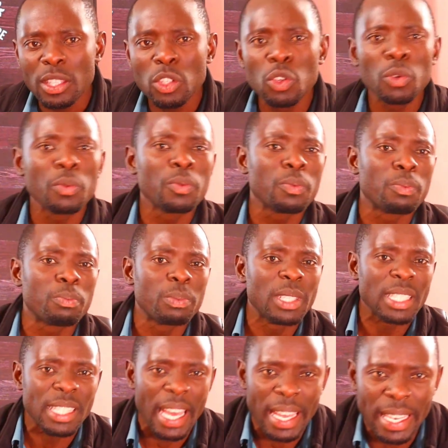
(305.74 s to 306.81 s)
you've
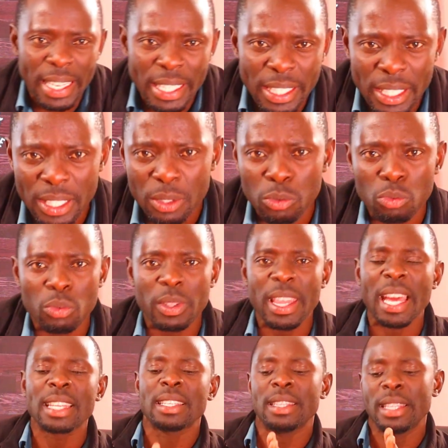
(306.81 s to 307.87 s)
decided
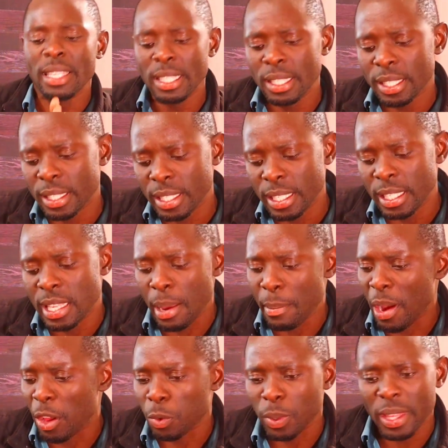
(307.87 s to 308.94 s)
that this is the
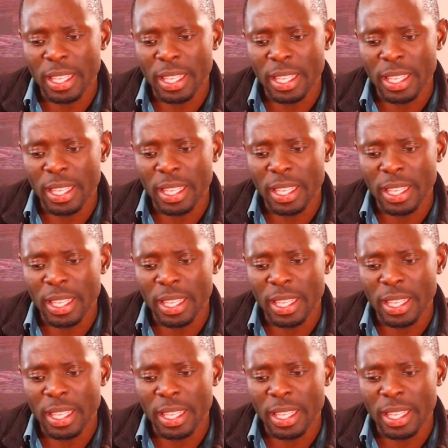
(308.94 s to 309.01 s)
amount,